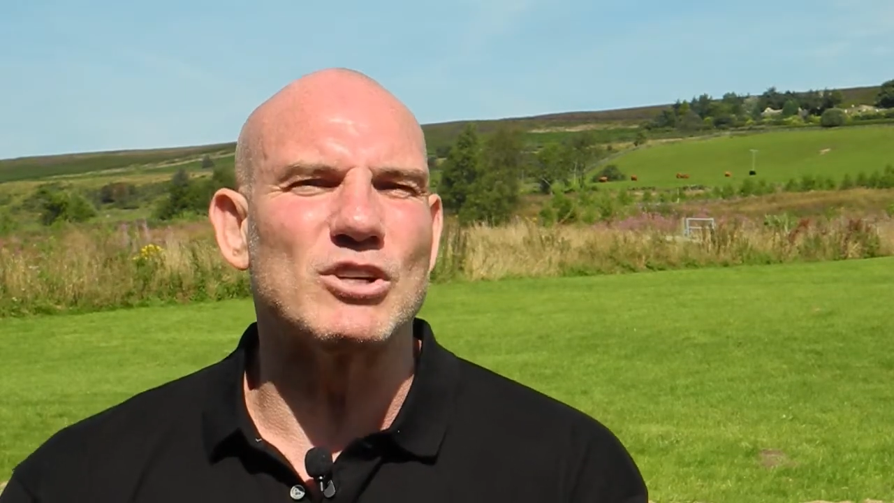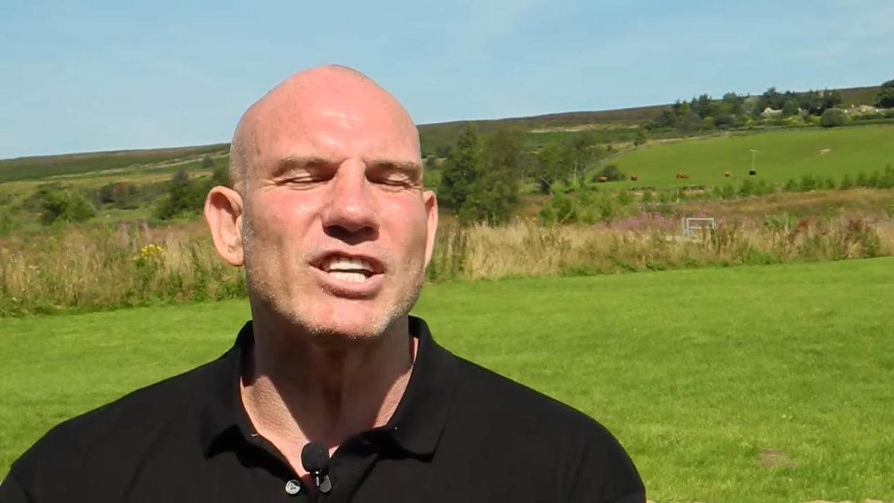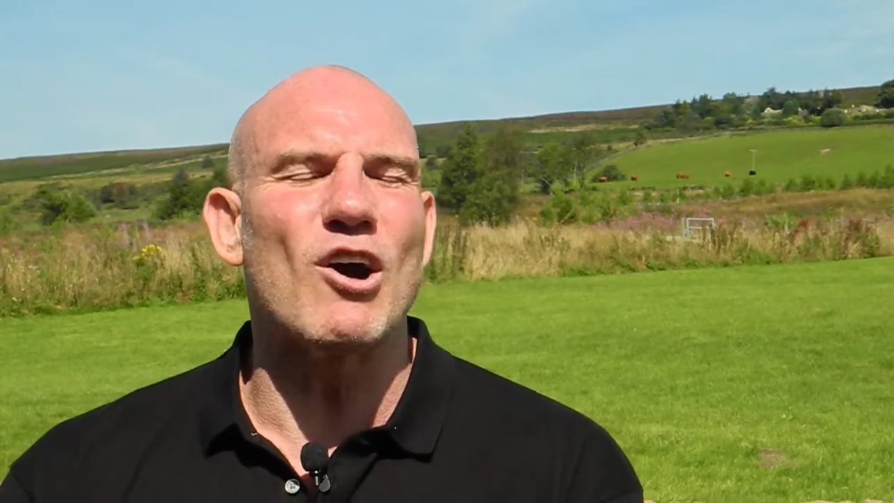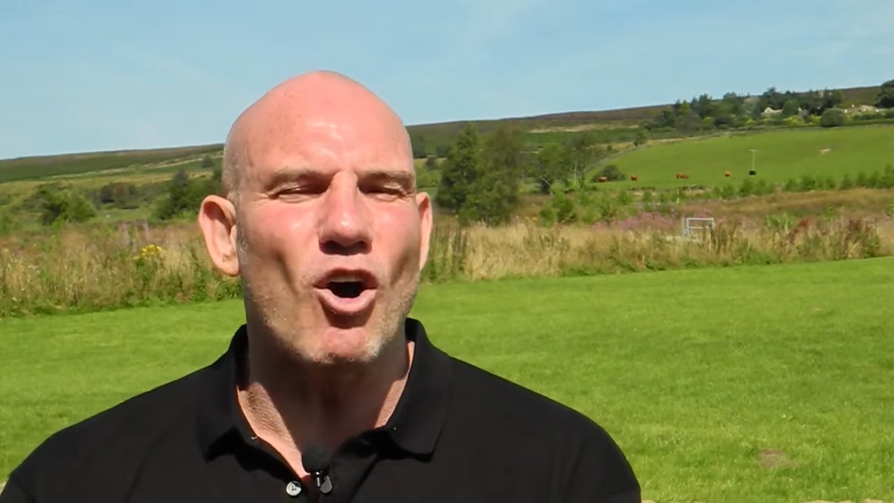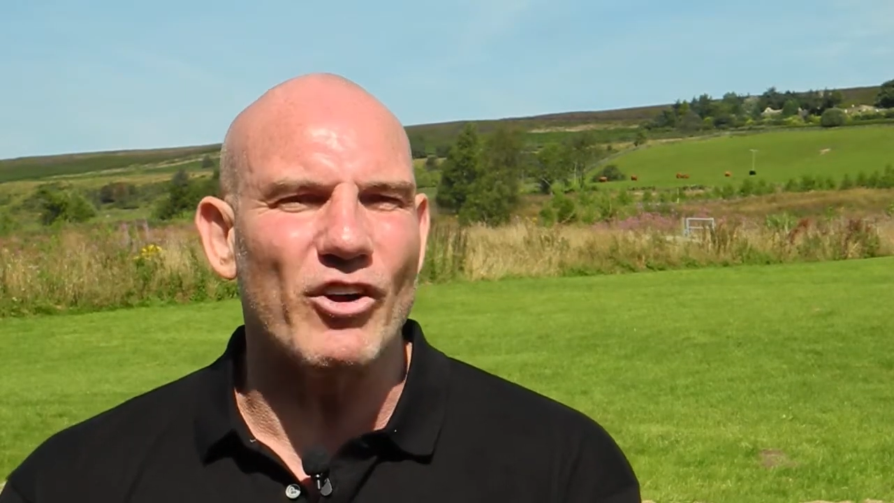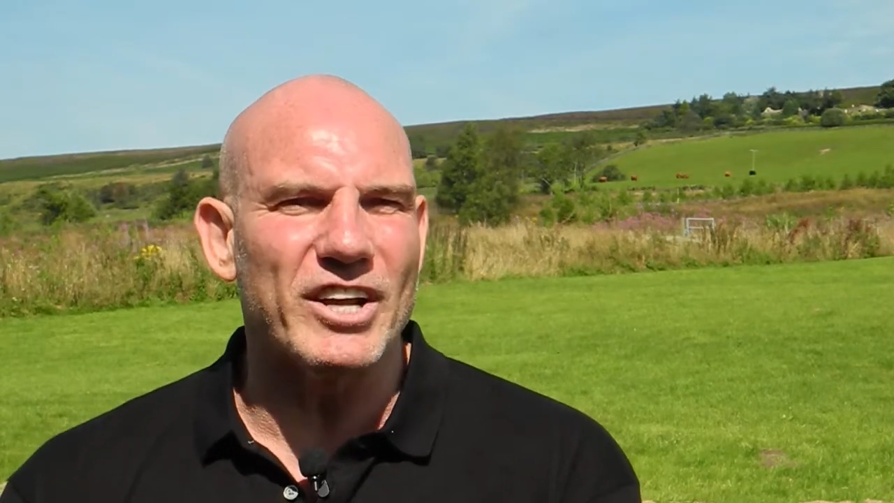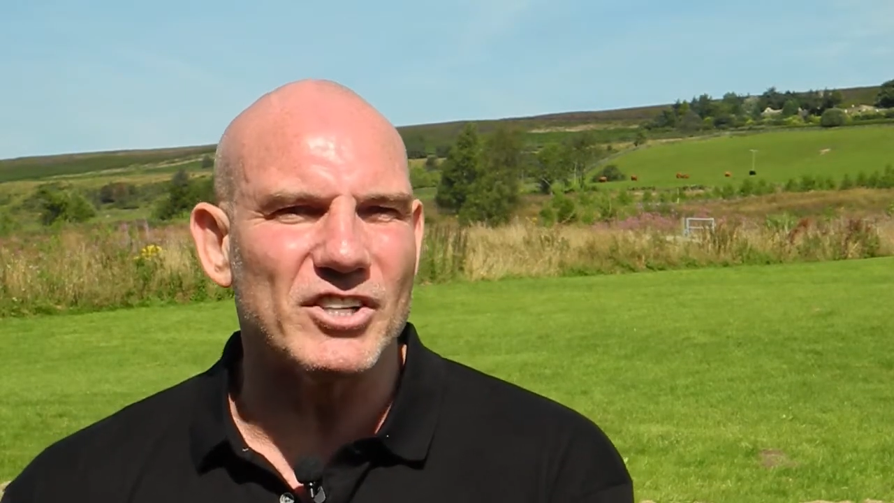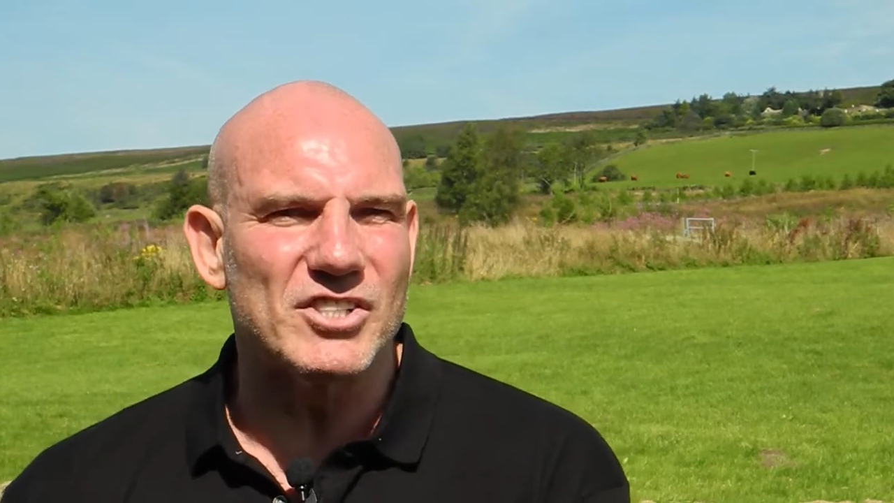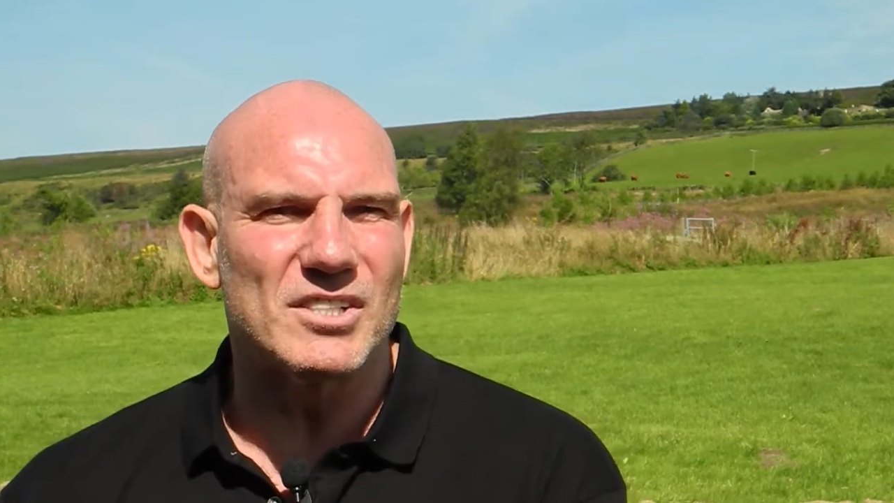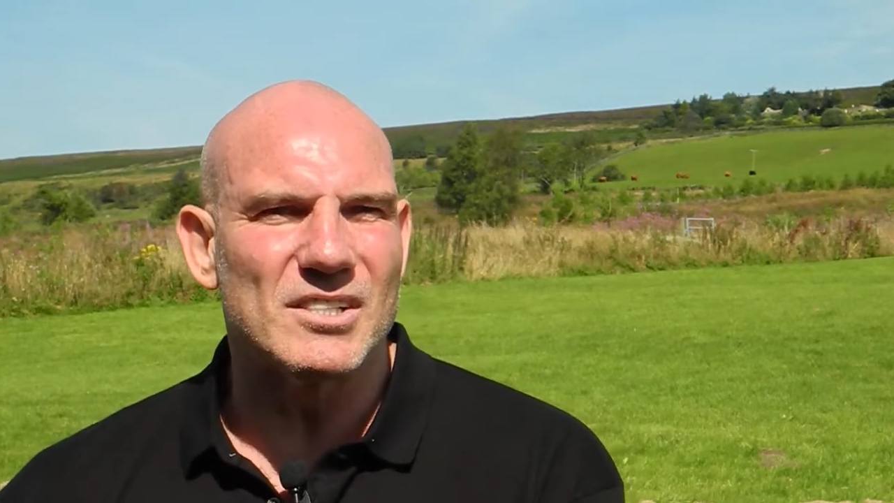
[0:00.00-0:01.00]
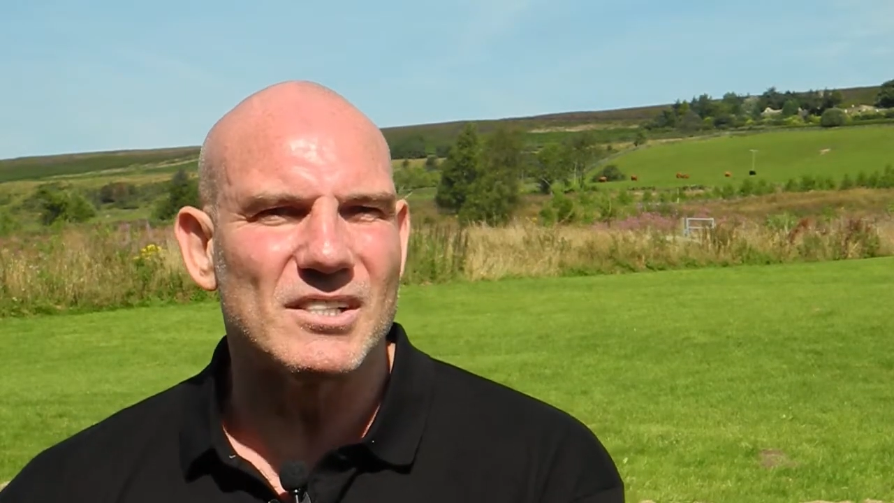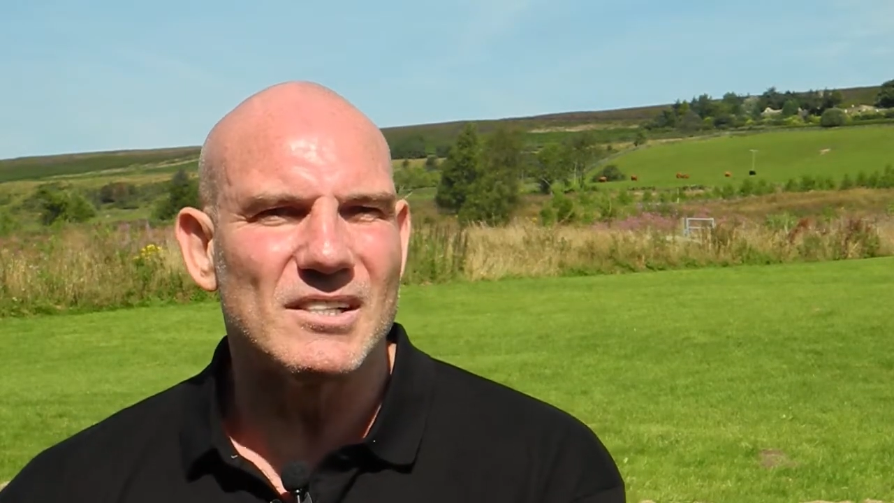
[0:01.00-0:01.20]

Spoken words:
Got honest,